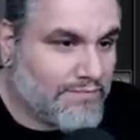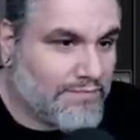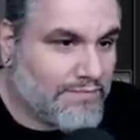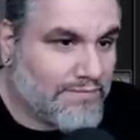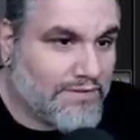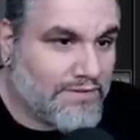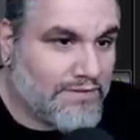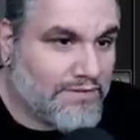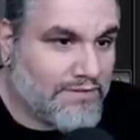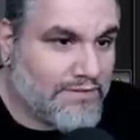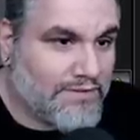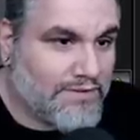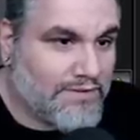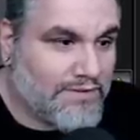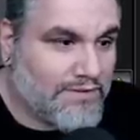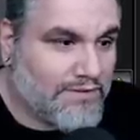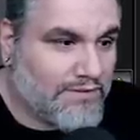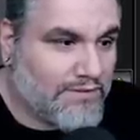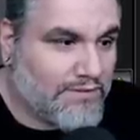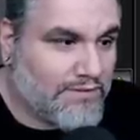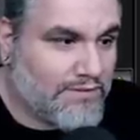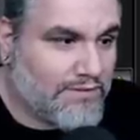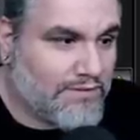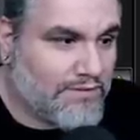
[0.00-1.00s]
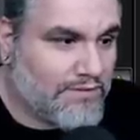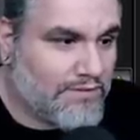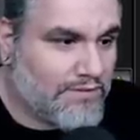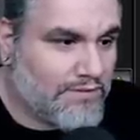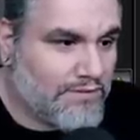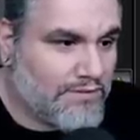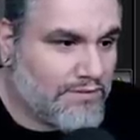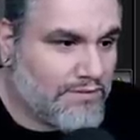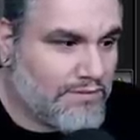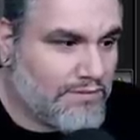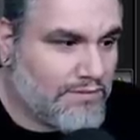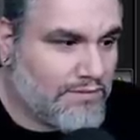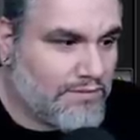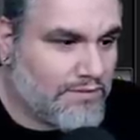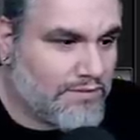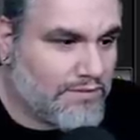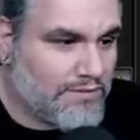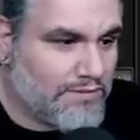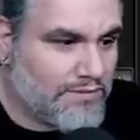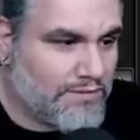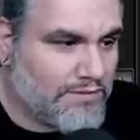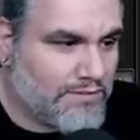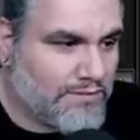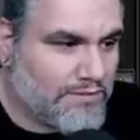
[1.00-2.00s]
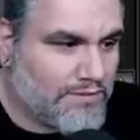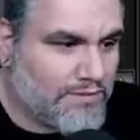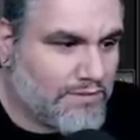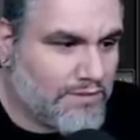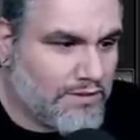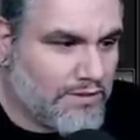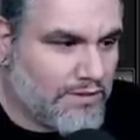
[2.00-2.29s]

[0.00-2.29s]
Even old New York